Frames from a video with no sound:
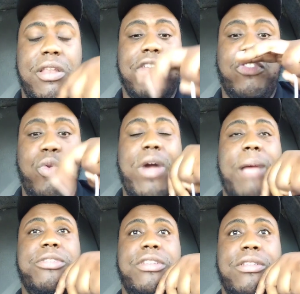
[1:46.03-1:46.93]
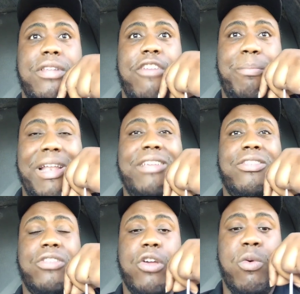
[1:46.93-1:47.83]
there's two options of
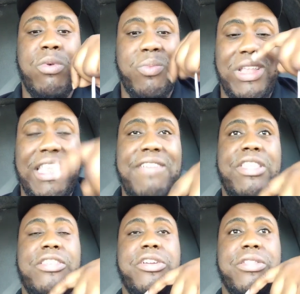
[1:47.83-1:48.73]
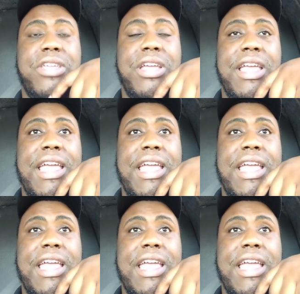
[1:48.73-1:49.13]
places to go when we leave this earth